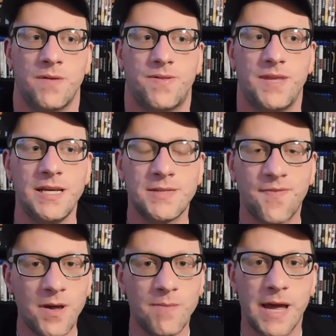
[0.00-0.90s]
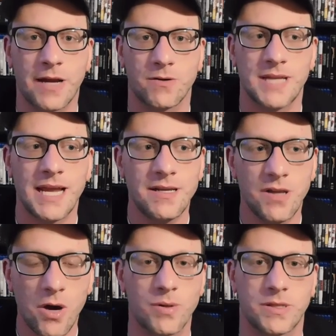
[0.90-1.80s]
These filmmakers, they
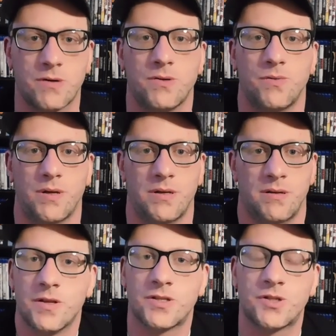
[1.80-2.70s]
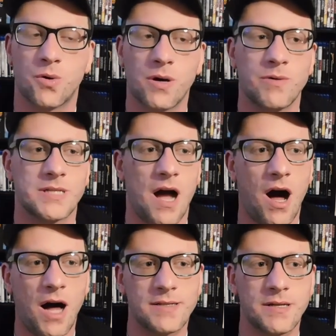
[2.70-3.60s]
know what they're doing. The story was
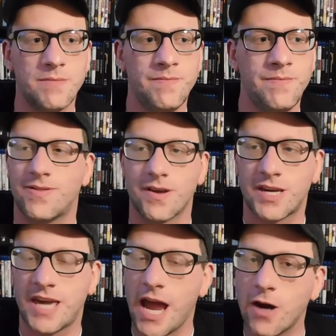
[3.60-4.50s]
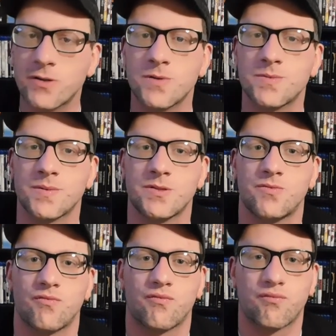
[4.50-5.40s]
awesome. The characters was
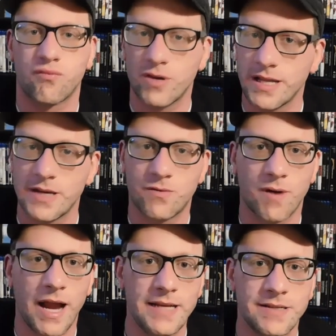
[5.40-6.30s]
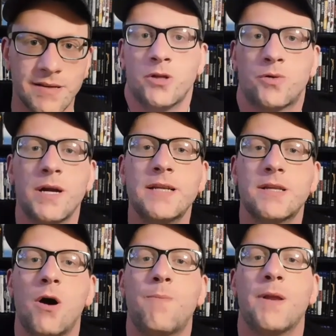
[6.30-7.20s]
really great. Trent
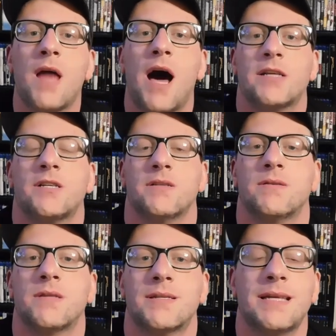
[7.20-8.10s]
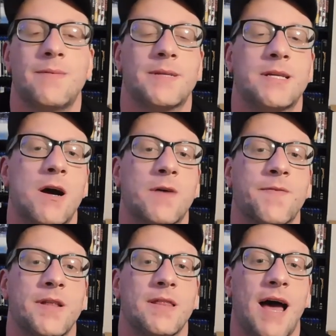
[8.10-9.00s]
Opelotch's
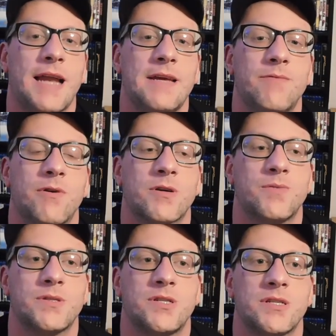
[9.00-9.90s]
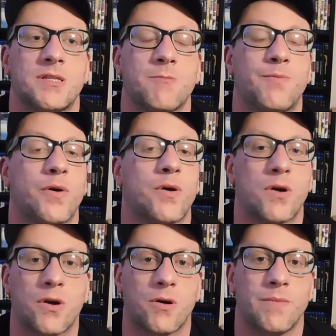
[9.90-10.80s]
cinematography and lighting work was just
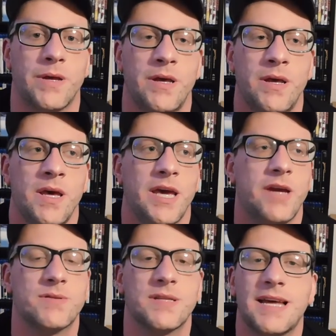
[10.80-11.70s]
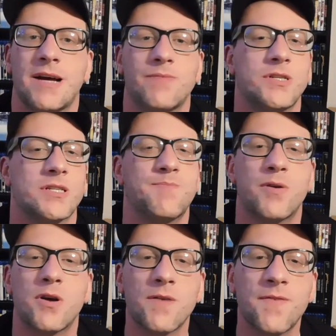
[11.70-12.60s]
superb. It was lit up just
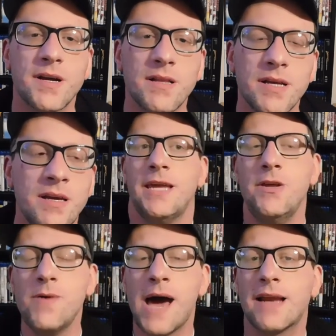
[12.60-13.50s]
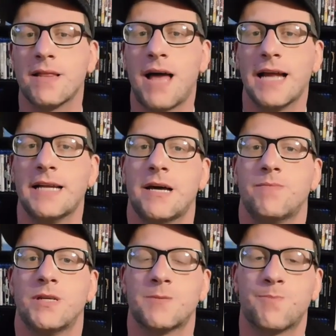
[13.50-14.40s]
perfectly. He knew how to light it
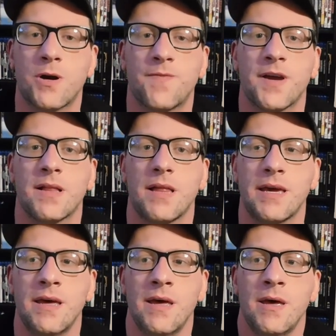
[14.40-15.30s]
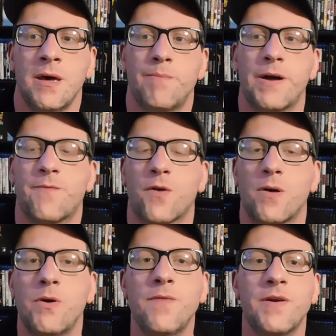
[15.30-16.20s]
up just perfectly. But
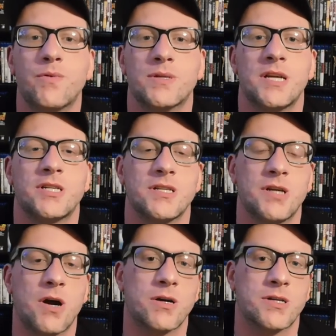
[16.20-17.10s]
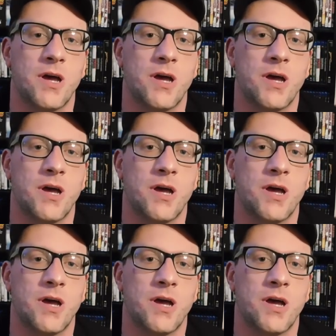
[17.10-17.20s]
for a movie with such a dark